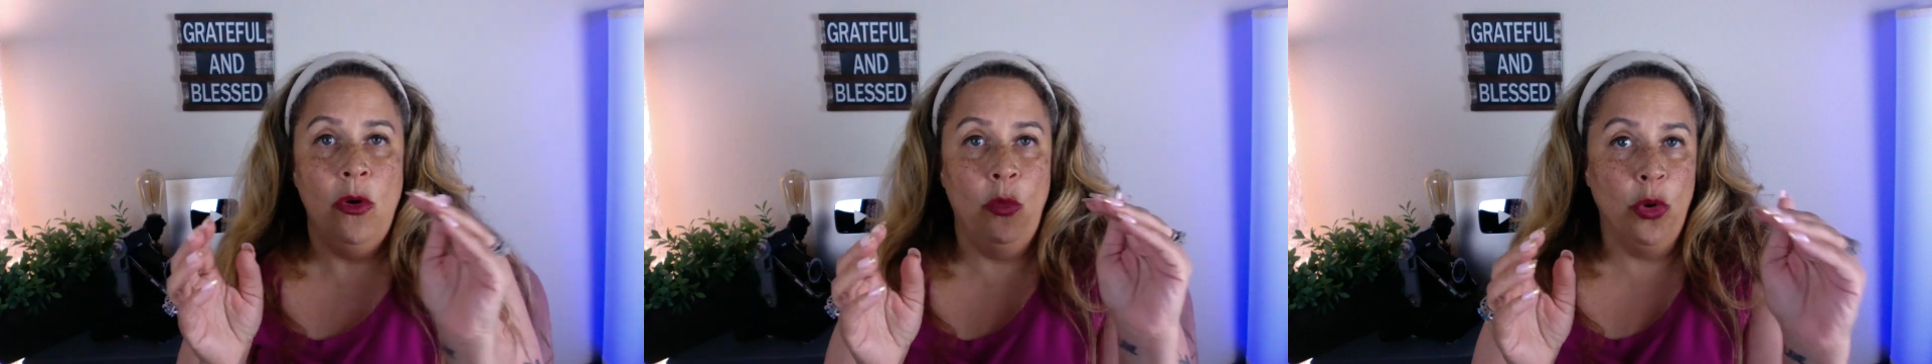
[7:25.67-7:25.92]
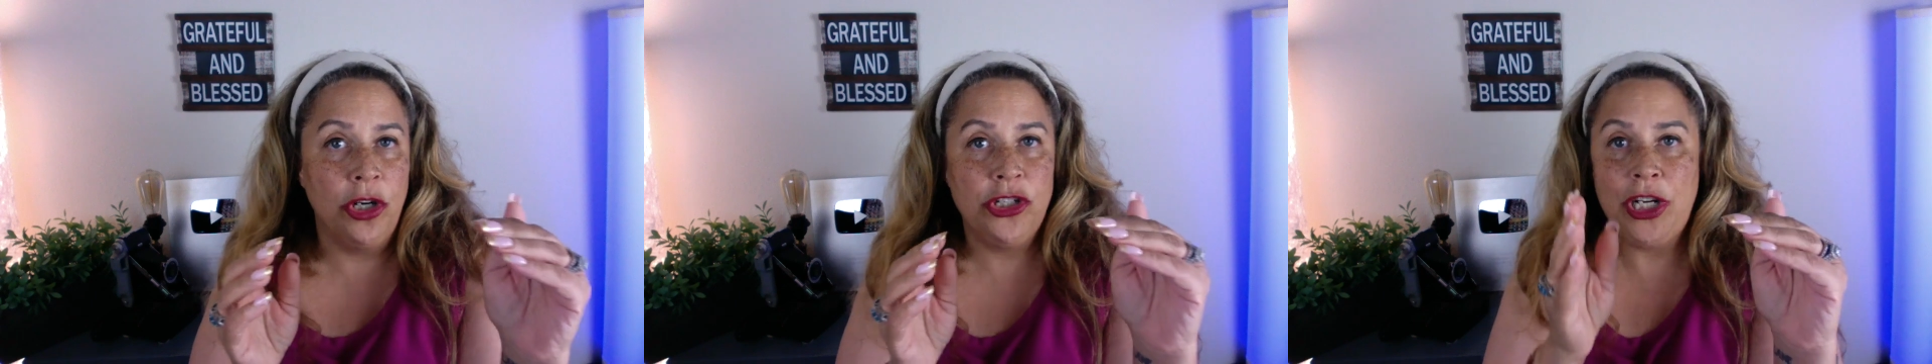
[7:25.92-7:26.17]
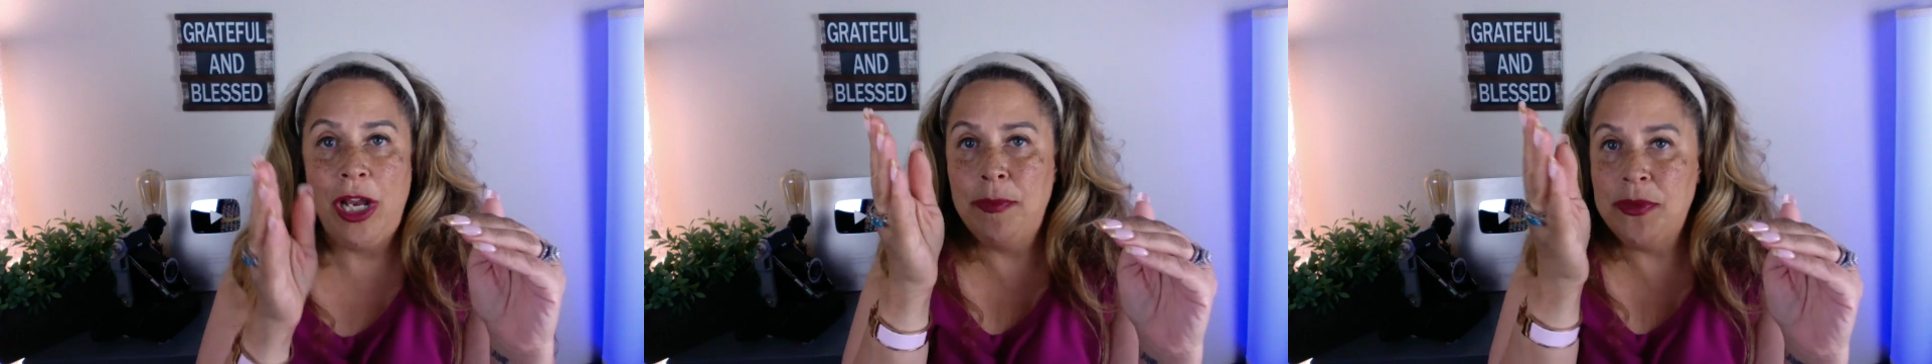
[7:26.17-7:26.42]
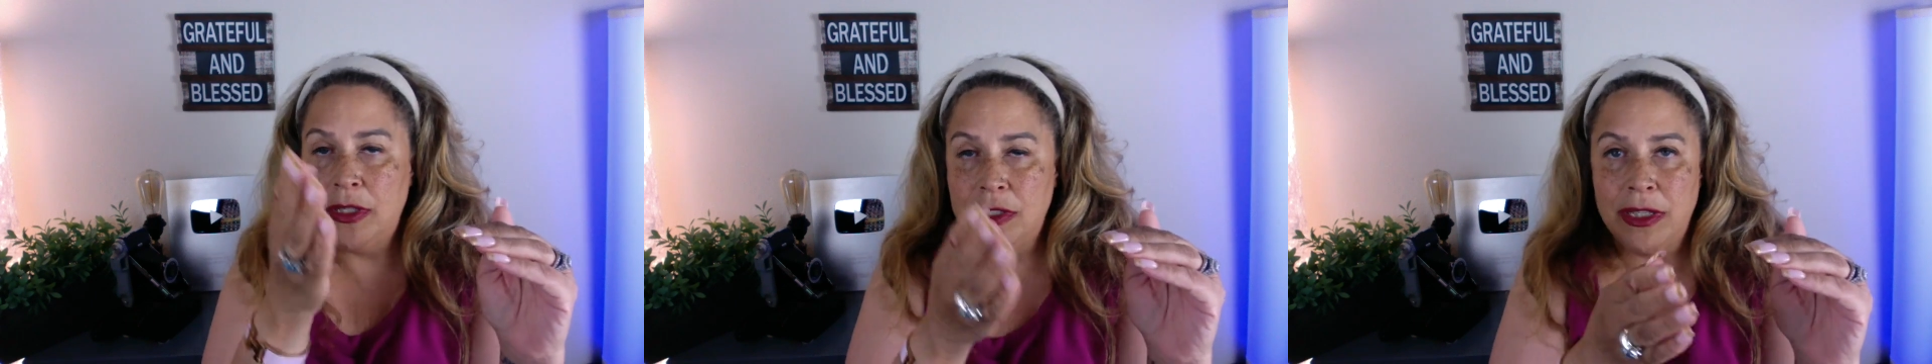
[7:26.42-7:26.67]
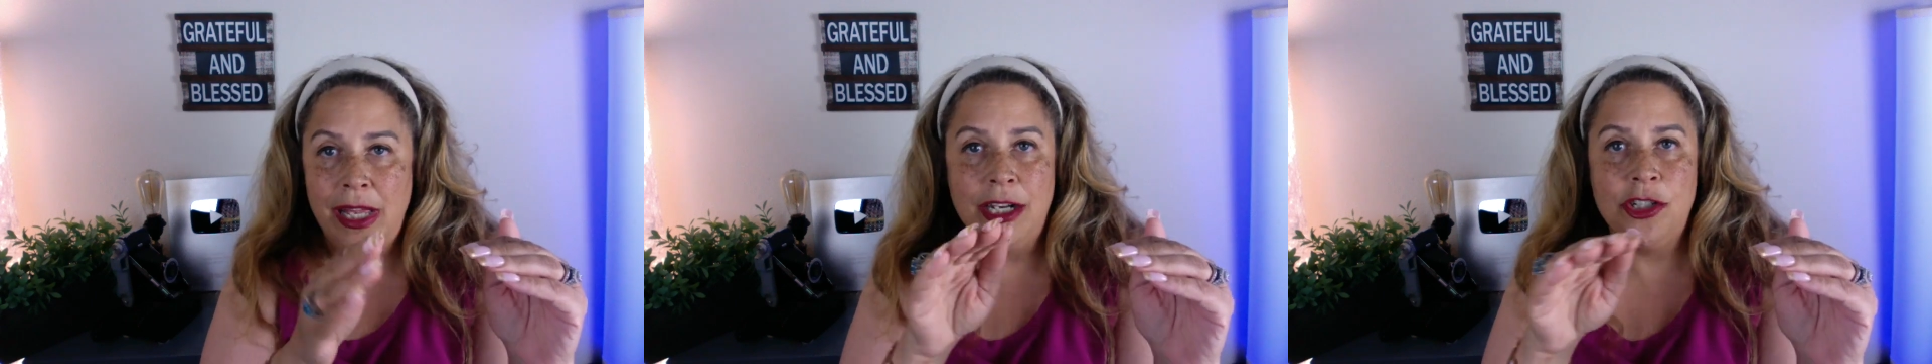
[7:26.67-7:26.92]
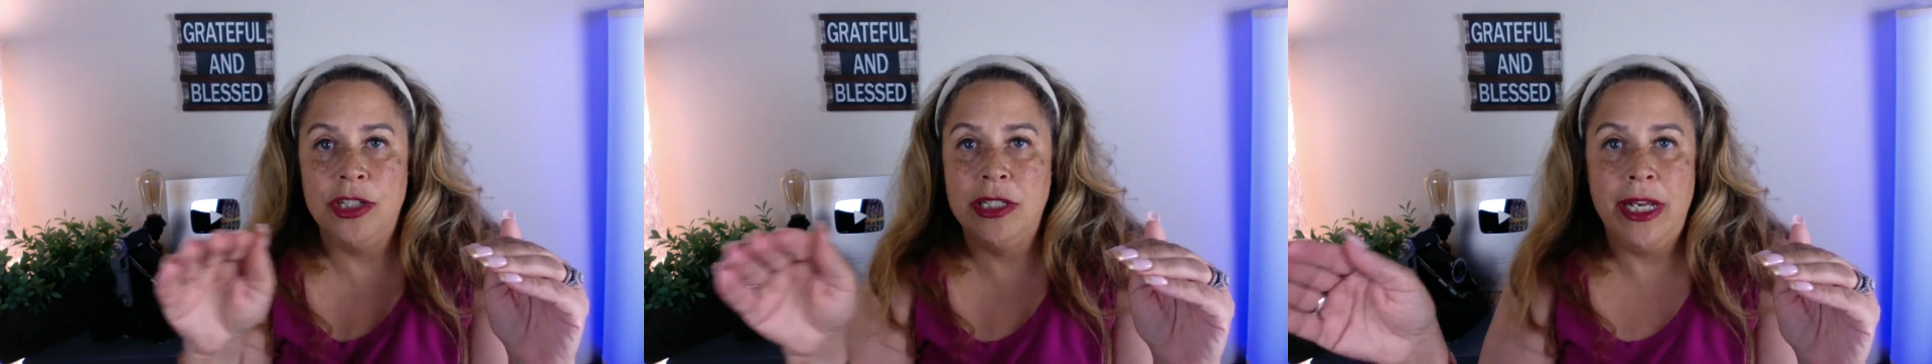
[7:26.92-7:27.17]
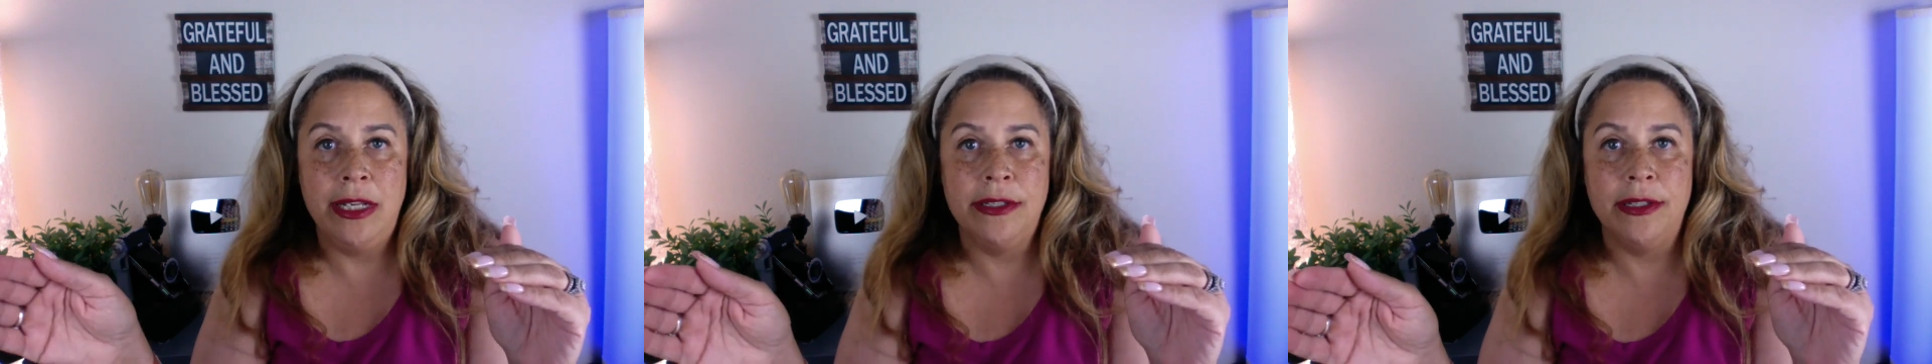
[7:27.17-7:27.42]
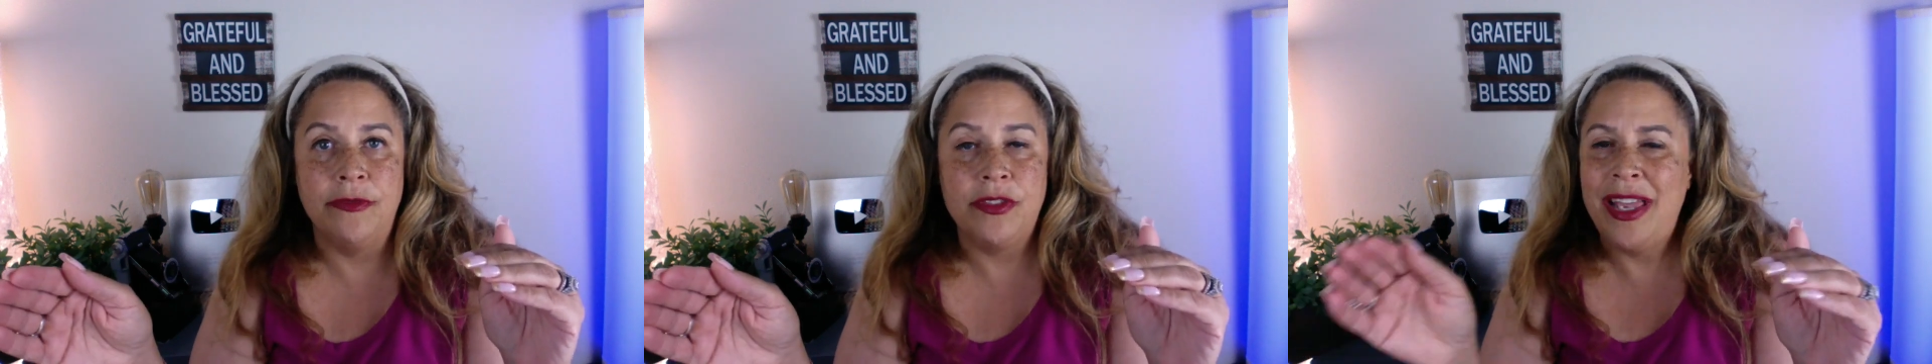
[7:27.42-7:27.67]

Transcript: Workshops/intensives.